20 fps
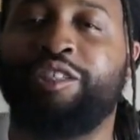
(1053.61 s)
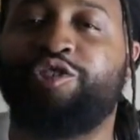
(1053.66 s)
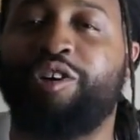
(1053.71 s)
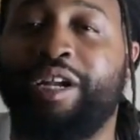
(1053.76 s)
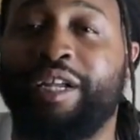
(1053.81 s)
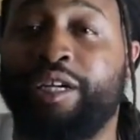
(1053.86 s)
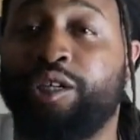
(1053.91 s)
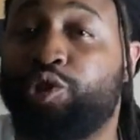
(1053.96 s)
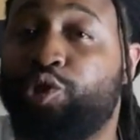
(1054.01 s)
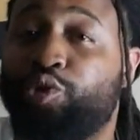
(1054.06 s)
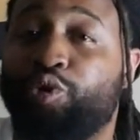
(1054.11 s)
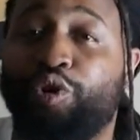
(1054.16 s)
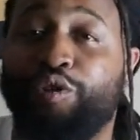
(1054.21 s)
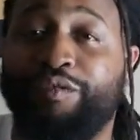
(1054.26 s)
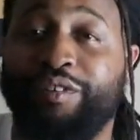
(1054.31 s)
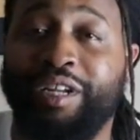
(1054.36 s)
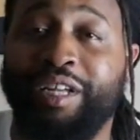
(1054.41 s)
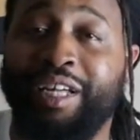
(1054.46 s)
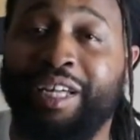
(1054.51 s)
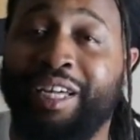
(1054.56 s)
try to hit you
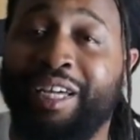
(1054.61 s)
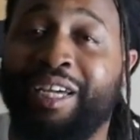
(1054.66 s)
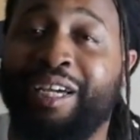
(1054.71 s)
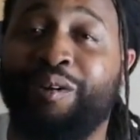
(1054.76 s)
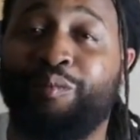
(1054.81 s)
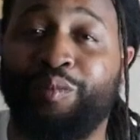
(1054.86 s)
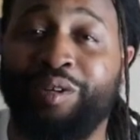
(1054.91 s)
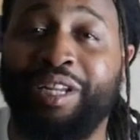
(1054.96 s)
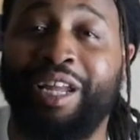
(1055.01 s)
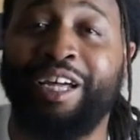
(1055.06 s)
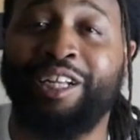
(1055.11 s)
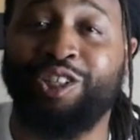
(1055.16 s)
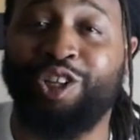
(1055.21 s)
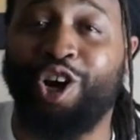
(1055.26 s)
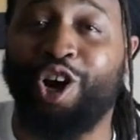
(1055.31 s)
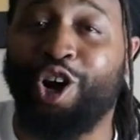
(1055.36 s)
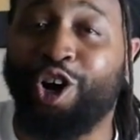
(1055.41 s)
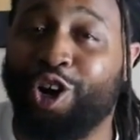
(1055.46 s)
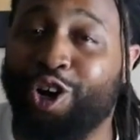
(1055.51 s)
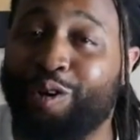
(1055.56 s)
over the head with like
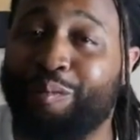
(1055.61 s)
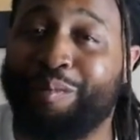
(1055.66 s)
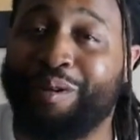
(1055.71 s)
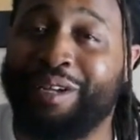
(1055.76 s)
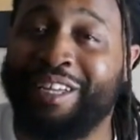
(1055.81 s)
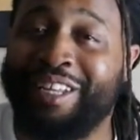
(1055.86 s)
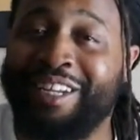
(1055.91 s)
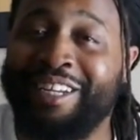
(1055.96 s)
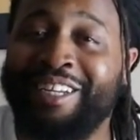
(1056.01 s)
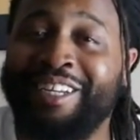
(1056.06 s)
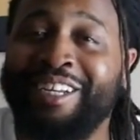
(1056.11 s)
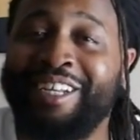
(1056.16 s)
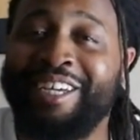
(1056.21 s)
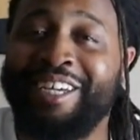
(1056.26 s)
the urban,